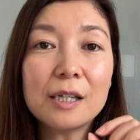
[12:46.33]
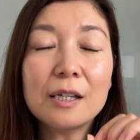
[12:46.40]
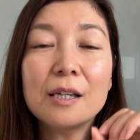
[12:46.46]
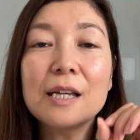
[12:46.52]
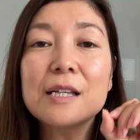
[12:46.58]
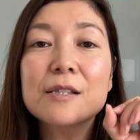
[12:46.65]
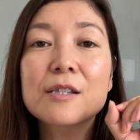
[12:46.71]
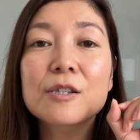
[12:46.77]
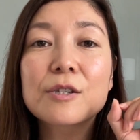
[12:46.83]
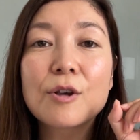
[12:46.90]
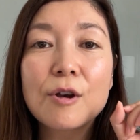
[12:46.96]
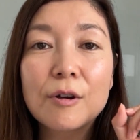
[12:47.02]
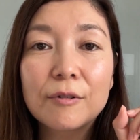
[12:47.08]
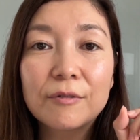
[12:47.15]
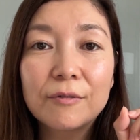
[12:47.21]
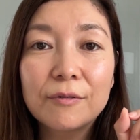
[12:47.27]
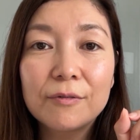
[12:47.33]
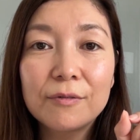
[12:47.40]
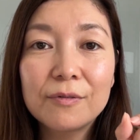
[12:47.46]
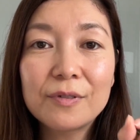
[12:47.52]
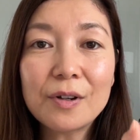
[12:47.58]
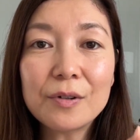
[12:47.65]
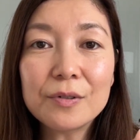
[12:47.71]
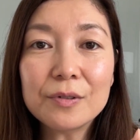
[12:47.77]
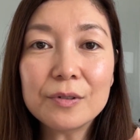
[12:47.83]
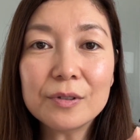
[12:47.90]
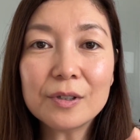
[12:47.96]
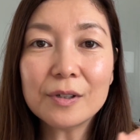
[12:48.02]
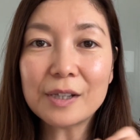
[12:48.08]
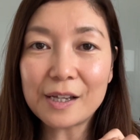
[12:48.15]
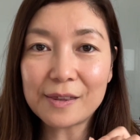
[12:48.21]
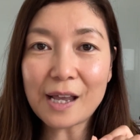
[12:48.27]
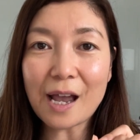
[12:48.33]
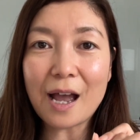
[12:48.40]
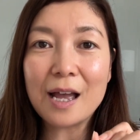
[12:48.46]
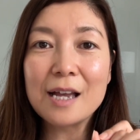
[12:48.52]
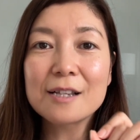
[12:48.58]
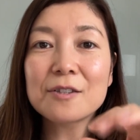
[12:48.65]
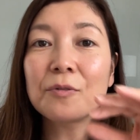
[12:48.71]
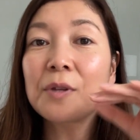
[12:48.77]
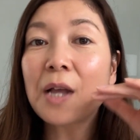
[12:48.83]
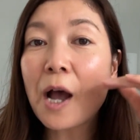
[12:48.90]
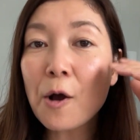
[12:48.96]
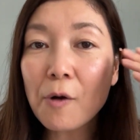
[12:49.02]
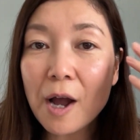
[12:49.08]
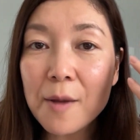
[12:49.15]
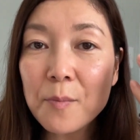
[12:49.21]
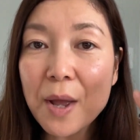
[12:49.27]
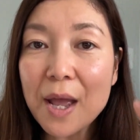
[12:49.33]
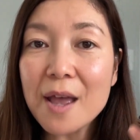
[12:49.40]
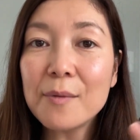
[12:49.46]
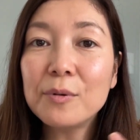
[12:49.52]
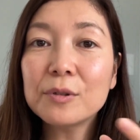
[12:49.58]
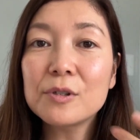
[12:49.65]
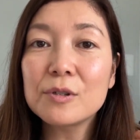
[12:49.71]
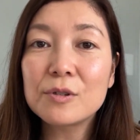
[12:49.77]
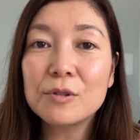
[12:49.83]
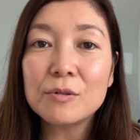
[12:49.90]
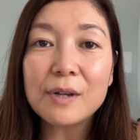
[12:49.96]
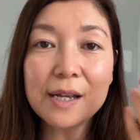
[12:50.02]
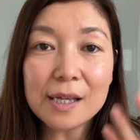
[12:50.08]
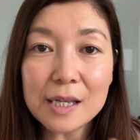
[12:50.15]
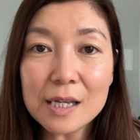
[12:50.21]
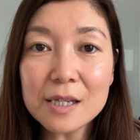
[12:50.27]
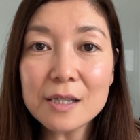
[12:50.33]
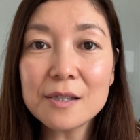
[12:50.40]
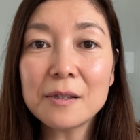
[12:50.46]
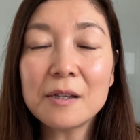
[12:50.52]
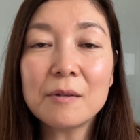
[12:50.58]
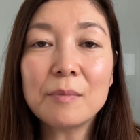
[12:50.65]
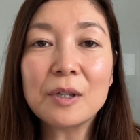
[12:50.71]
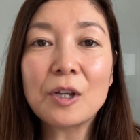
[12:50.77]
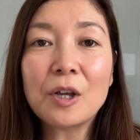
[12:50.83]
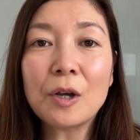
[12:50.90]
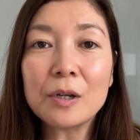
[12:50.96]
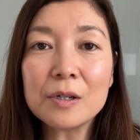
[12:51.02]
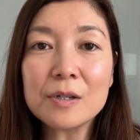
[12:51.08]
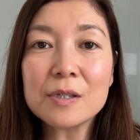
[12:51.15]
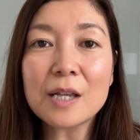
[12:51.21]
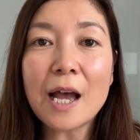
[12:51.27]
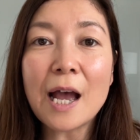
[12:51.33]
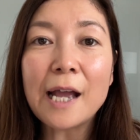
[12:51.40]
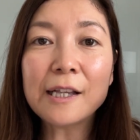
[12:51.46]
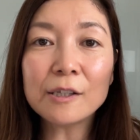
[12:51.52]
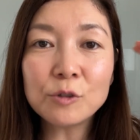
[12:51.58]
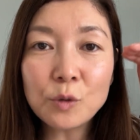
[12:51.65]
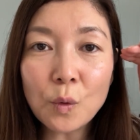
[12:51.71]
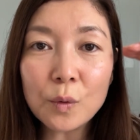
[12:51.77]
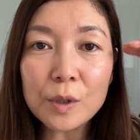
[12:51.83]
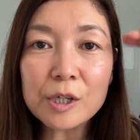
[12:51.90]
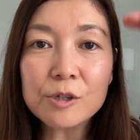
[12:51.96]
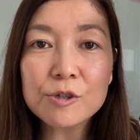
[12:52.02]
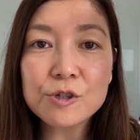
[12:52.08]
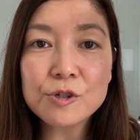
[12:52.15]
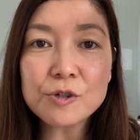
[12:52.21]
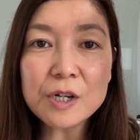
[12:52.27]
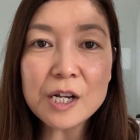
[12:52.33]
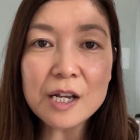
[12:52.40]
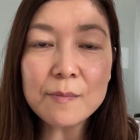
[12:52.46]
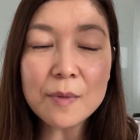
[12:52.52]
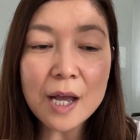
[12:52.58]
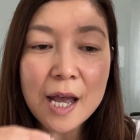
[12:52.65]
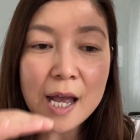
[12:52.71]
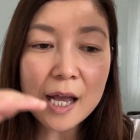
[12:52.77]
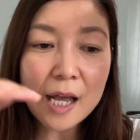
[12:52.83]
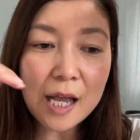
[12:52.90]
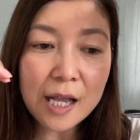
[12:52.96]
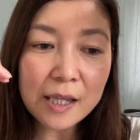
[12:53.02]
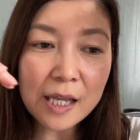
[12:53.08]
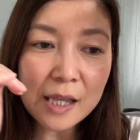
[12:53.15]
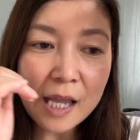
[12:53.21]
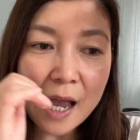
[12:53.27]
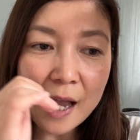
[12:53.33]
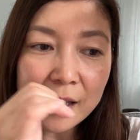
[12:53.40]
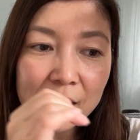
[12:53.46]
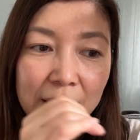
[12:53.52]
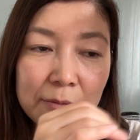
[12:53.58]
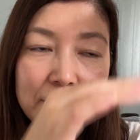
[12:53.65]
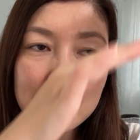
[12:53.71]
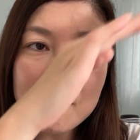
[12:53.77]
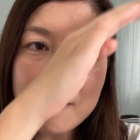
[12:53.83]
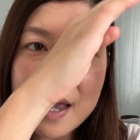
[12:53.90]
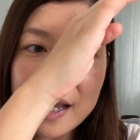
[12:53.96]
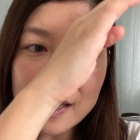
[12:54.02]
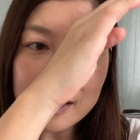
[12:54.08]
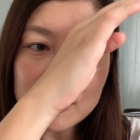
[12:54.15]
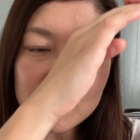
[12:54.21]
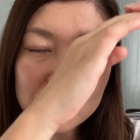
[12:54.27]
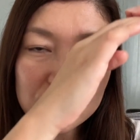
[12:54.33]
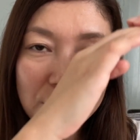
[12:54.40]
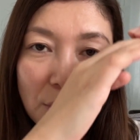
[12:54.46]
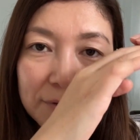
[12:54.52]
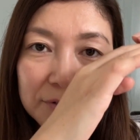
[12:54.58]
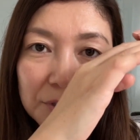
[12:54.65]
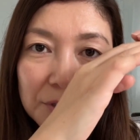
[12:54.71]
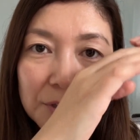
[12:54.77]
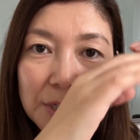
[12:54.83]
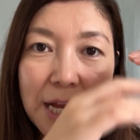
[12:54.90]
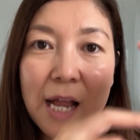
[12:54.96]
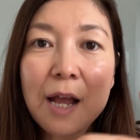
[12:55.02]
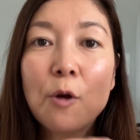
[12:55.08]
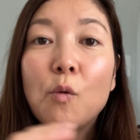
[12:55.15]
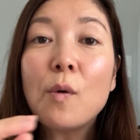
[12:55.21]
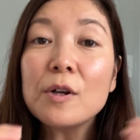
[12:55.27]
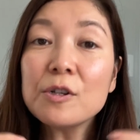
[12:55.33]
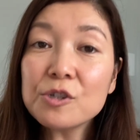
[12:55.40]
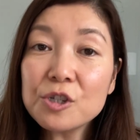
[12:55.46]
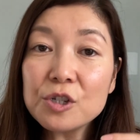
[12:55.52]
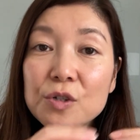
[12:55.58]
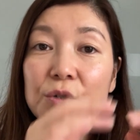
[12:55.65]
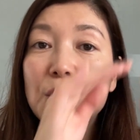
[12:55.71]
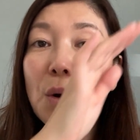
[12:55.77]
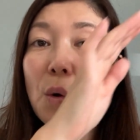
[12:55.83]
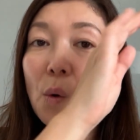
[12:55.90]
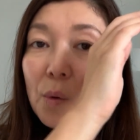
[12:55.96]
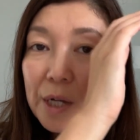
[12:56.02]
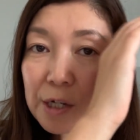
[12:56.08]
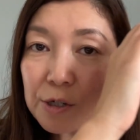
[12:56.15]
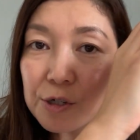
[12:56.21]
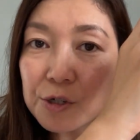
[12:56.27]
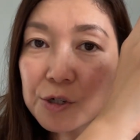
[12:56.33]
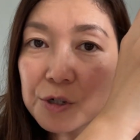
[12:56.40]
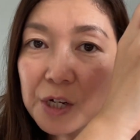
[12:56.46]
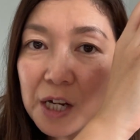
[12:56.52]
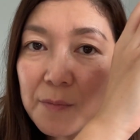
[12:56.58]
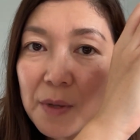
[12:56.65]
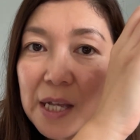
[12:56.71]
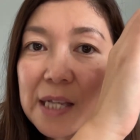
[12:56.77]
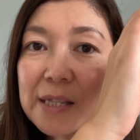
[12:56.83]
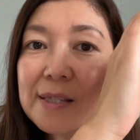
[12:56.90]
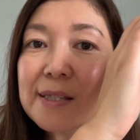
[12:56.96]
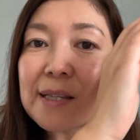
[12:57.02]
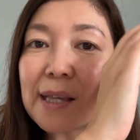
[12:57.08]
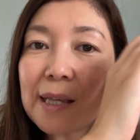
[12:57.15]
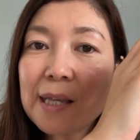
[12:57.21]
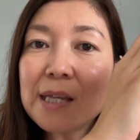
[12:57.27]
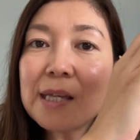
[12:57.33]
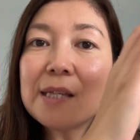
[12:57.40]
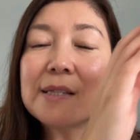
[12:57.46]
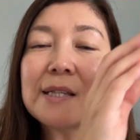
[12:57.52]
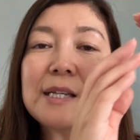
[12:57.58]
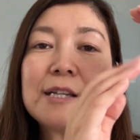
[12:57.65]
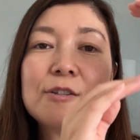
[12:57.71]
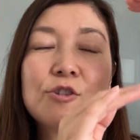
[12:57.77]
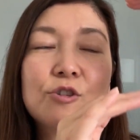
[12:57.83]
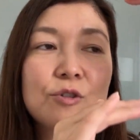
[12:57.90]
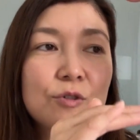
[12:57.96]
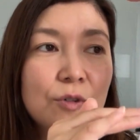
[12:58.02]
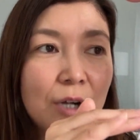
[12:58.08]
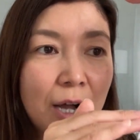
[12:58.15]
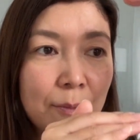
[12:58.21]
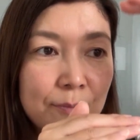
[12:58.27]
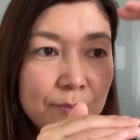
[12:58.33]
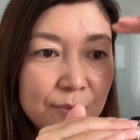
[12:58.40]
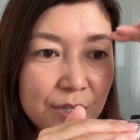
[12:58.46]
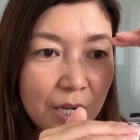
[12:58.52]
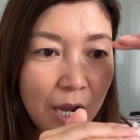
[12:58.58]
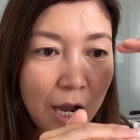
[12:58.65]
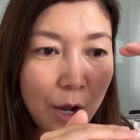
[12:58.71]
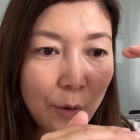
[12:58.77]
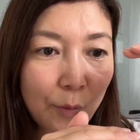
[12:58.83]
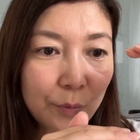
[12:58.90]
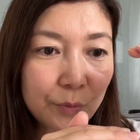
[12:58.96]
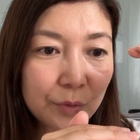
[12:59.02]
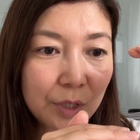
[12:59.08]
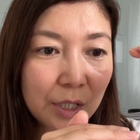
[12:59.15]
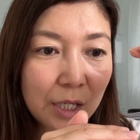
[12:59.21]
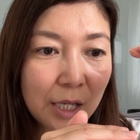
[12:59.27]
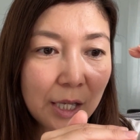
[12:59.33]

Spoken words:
it's food, like that. So now I'm able to do it easily because I can go extreme and then I can make it softer. Once you go extreme, it's easy to come down,